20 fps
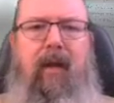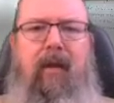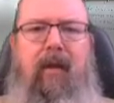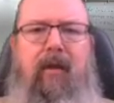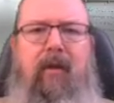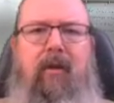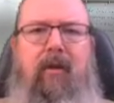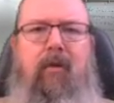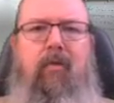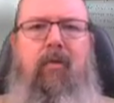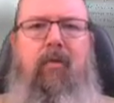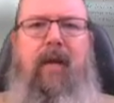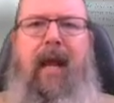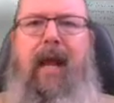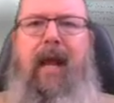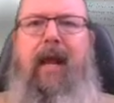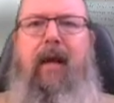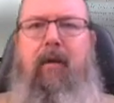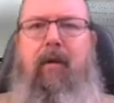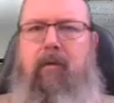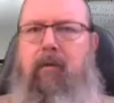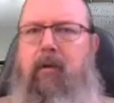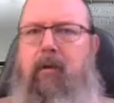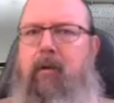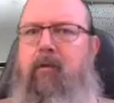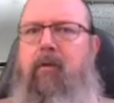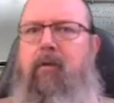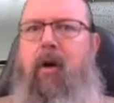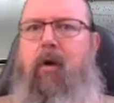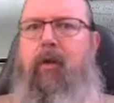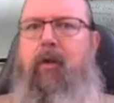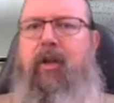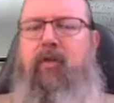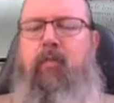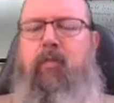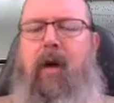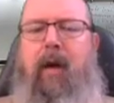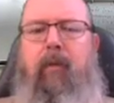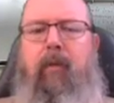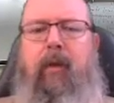You can, you know this
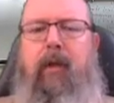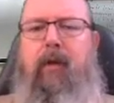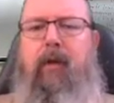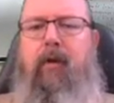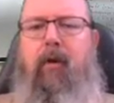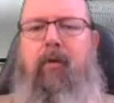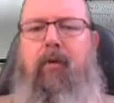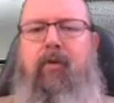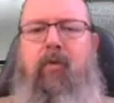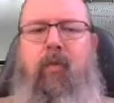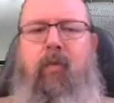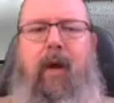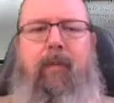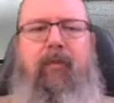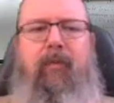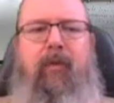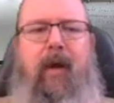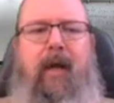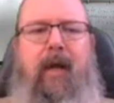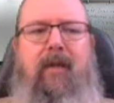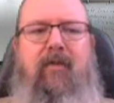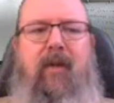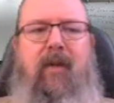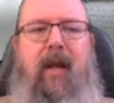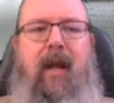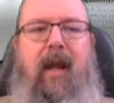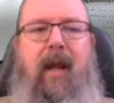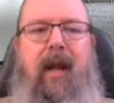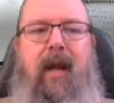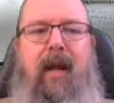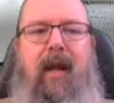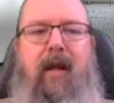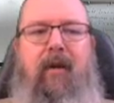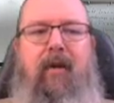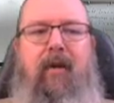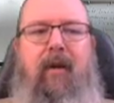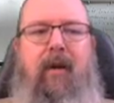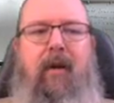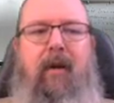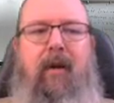probably, go to websites
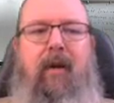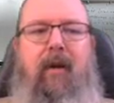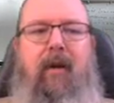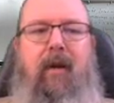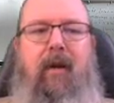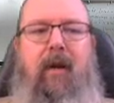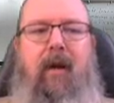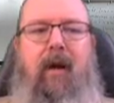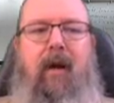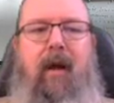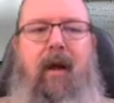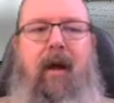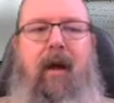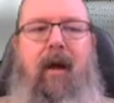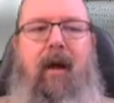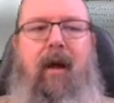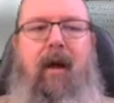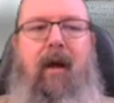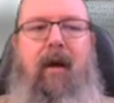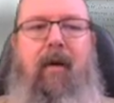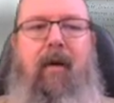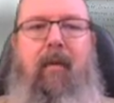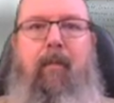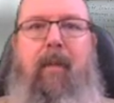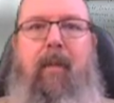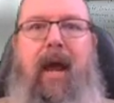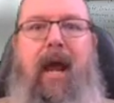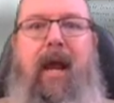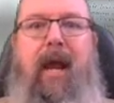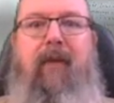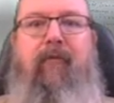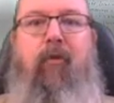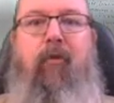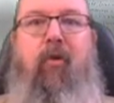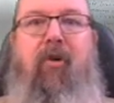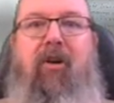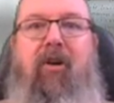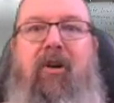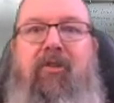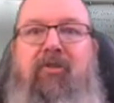and pay
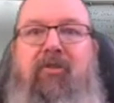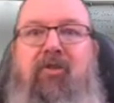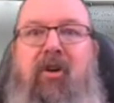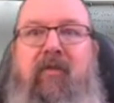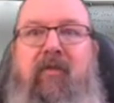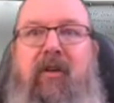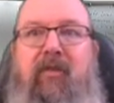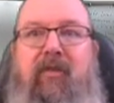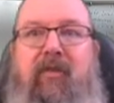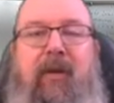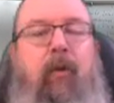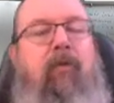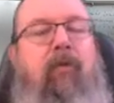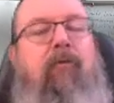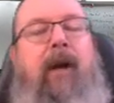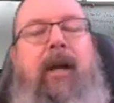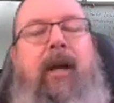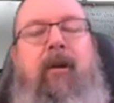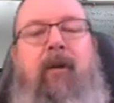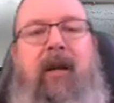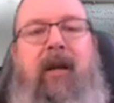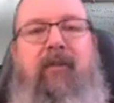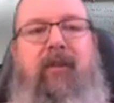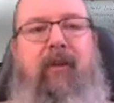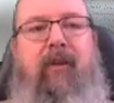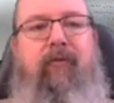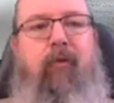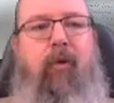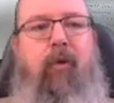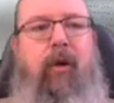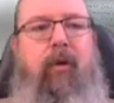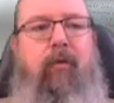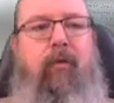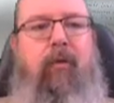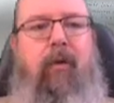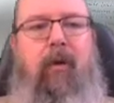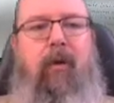for a service that will write your essay for you.